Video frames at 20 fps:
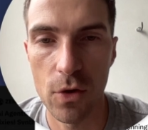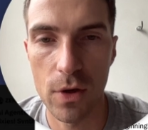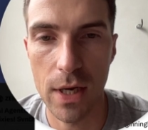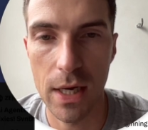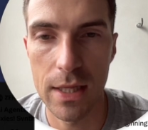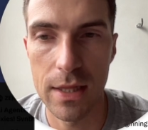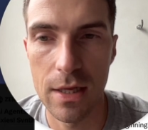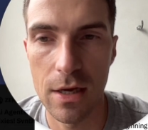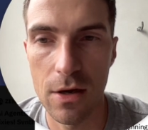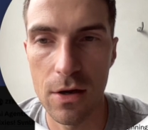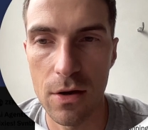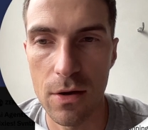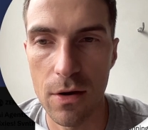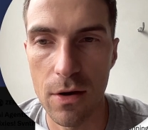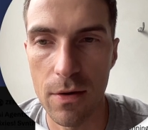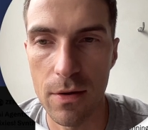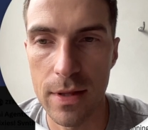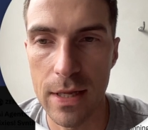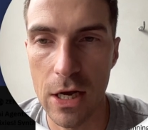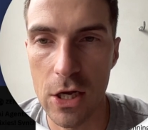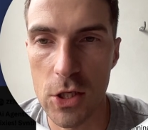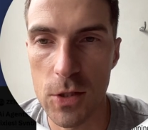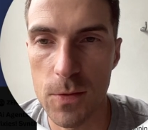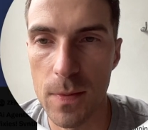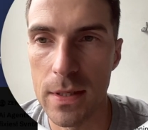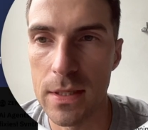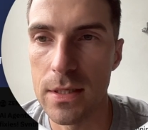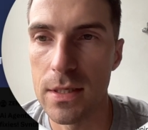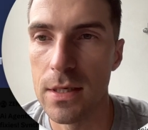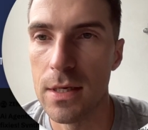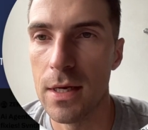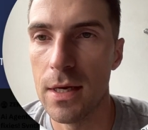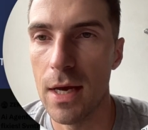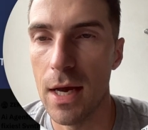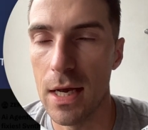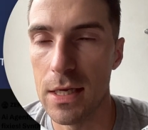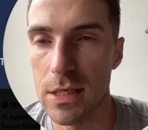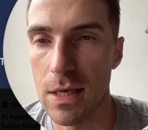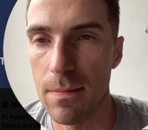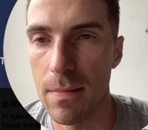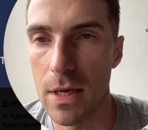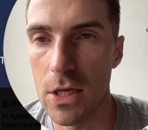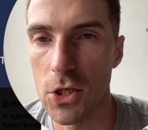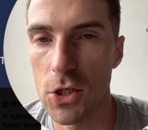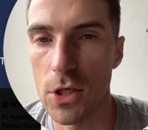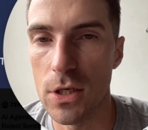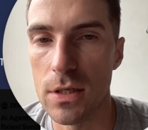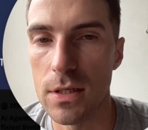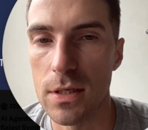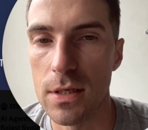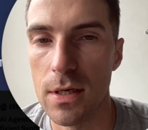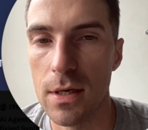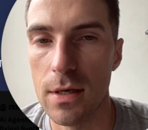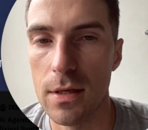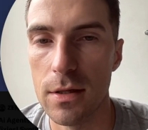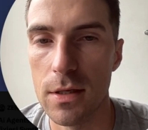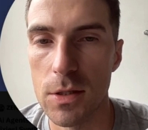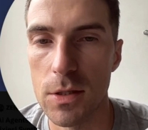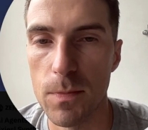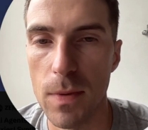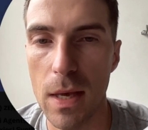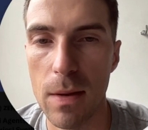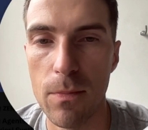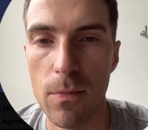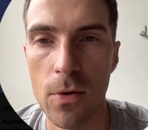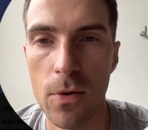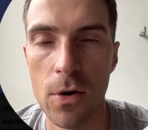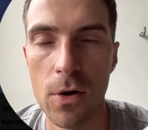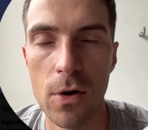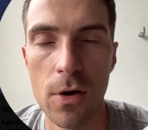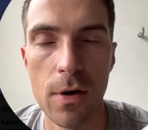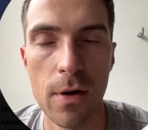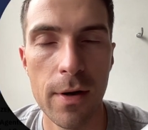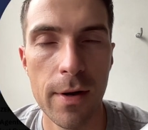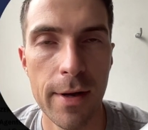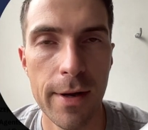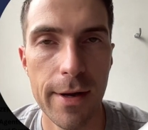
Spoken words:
look at the announcement, as I mentioned, this paper